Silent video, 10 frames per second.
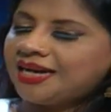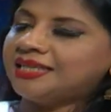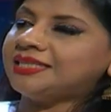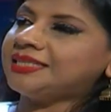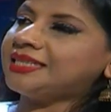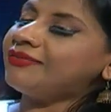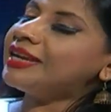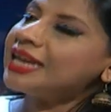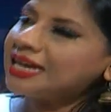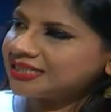Civil
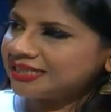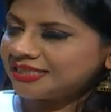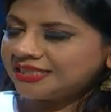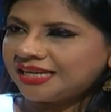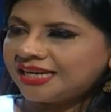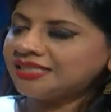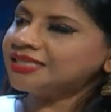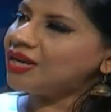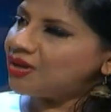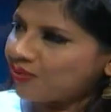action
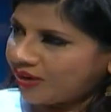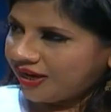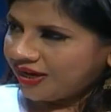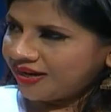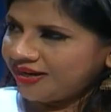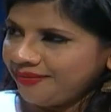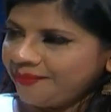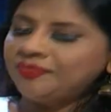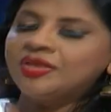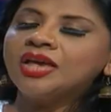says, look here,
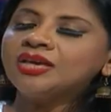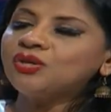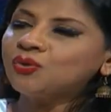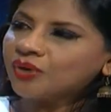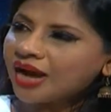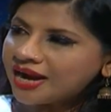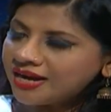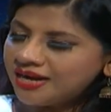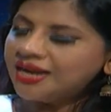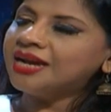you can
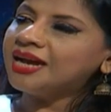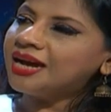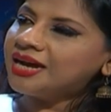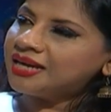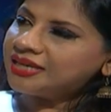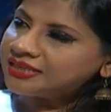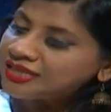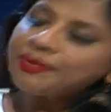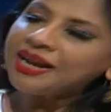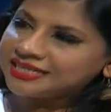
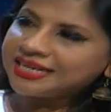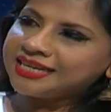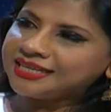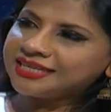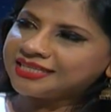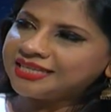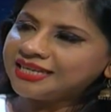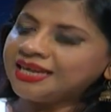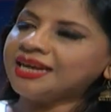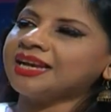simultaneously
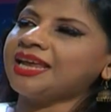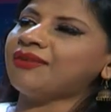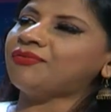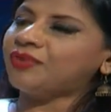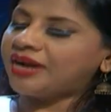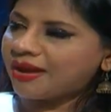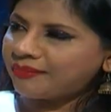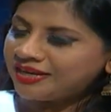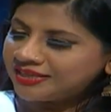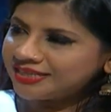claim for
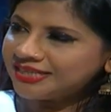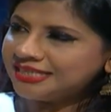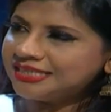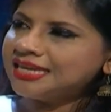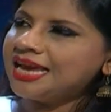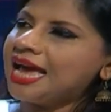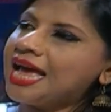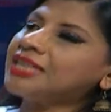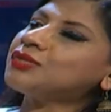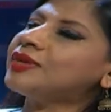damages
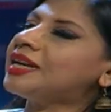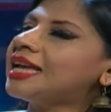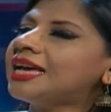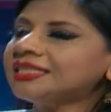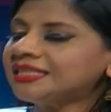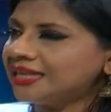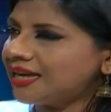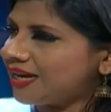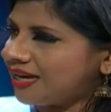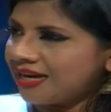as well as
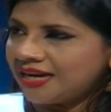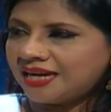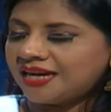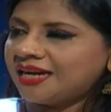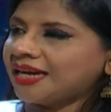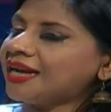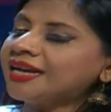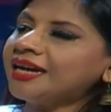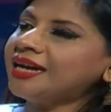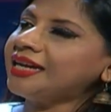get
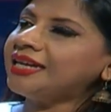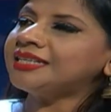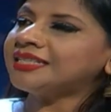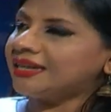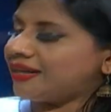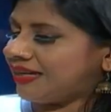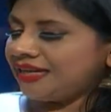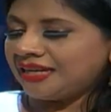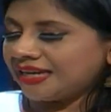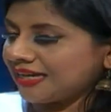a
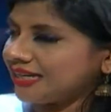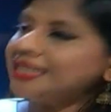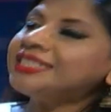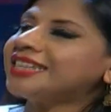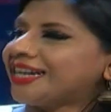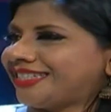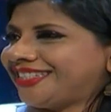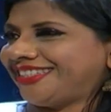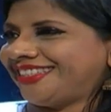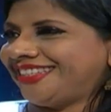
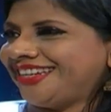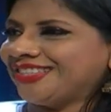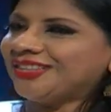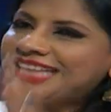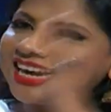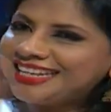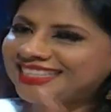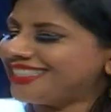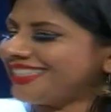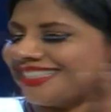injunction. So that
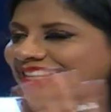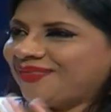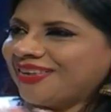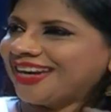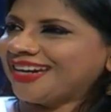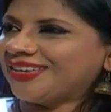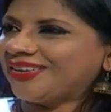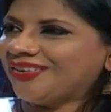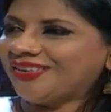is a separate law.